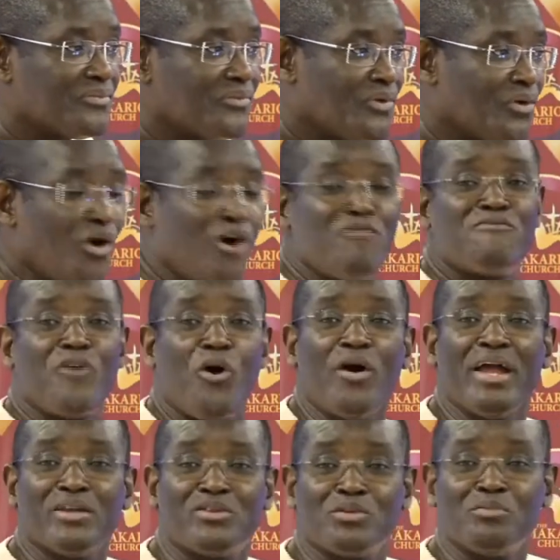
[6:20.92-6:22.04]
No
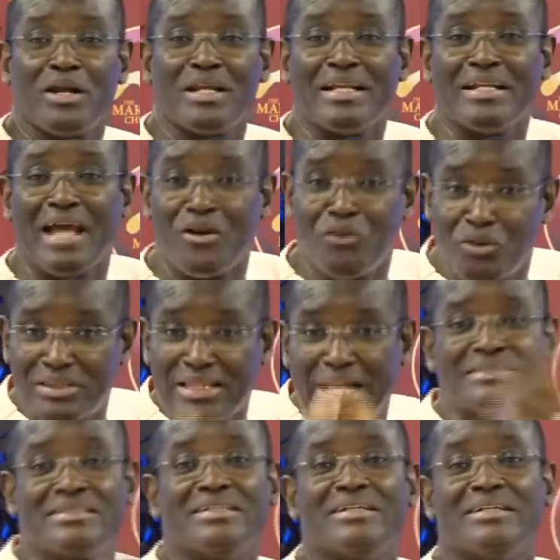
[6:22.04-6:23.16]
forehead to money, no
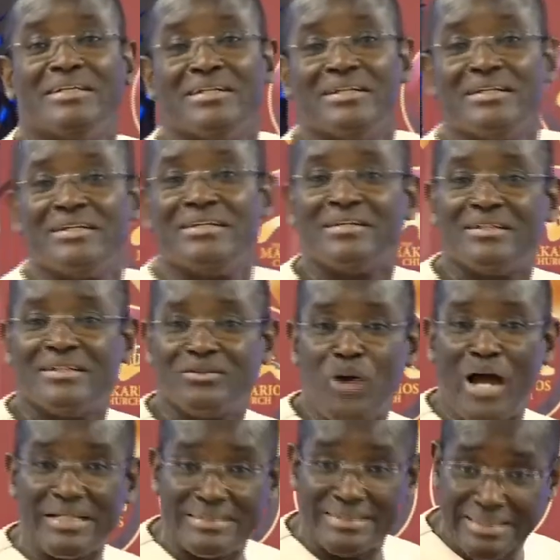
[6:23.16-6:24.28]
touching. You
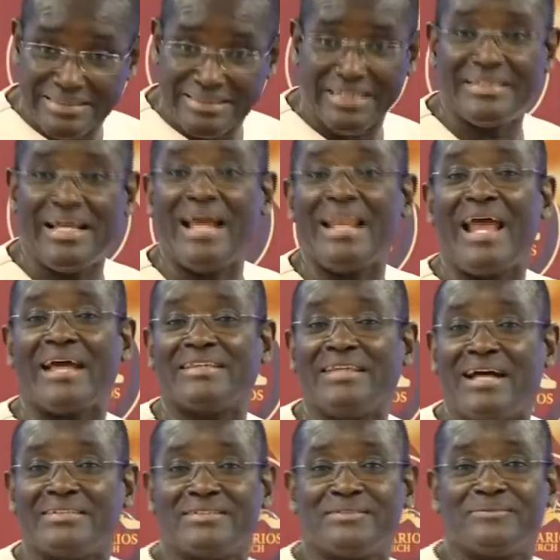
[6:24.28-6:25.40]
are sitting there like
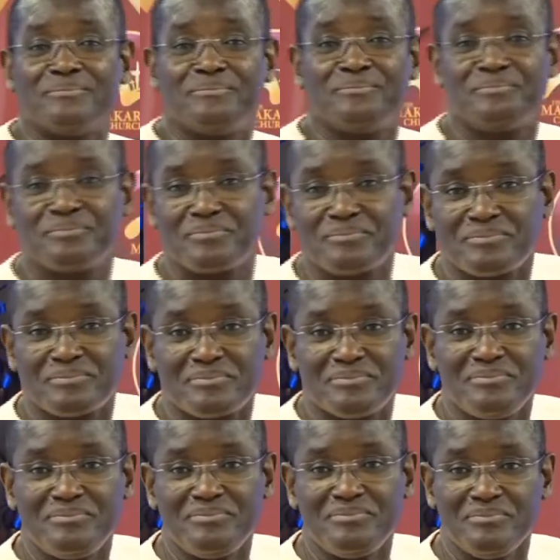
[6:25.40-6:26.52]
that,
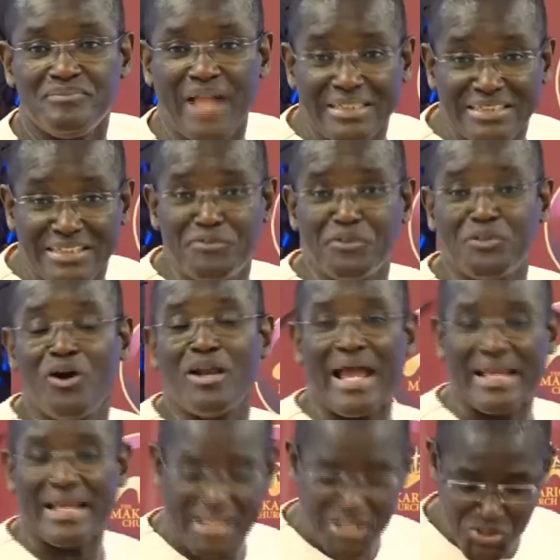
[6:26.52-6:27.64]
as if you don't
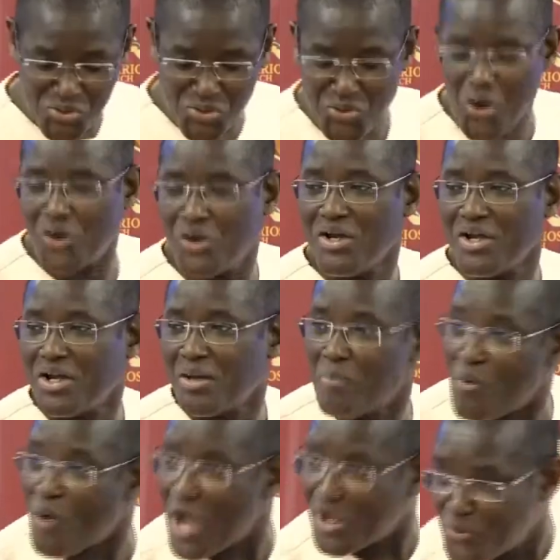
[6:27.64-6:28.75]
like. He should call.
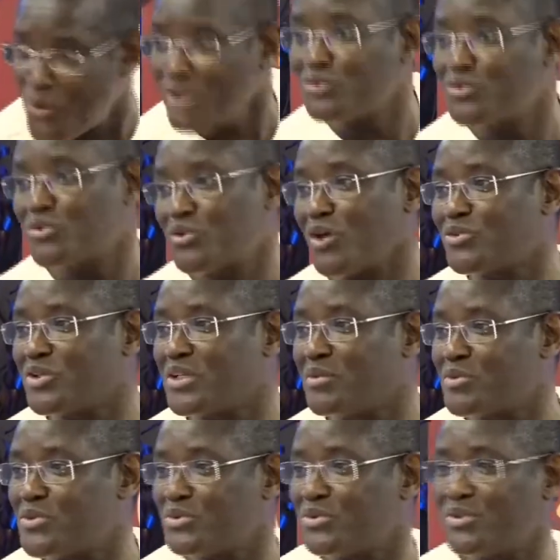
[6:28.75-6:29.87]
Meanwhile, you want to talk to him
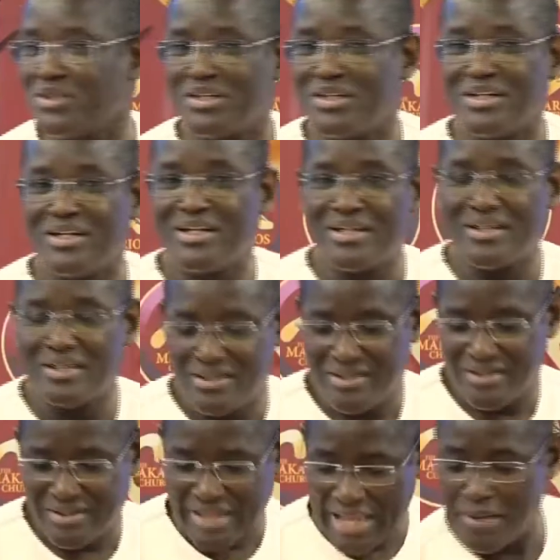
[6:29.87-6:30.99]
too.
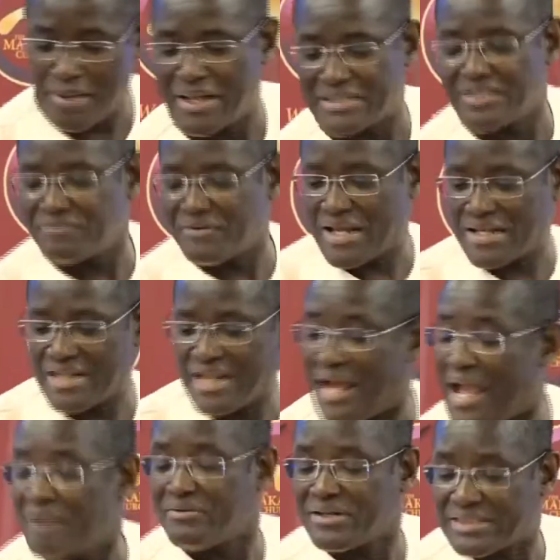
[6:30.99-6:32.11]
But if
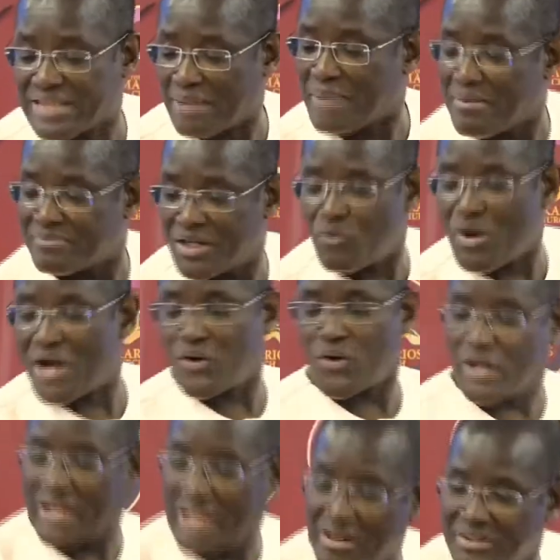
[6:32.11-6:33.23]
every time I'm the one
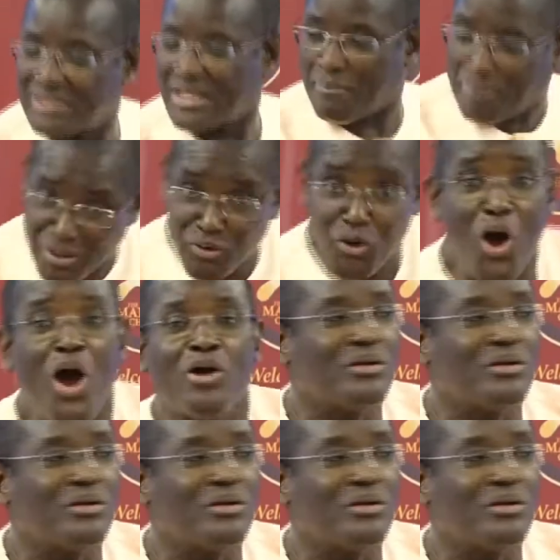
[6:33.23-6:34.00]
calling, every time, but call.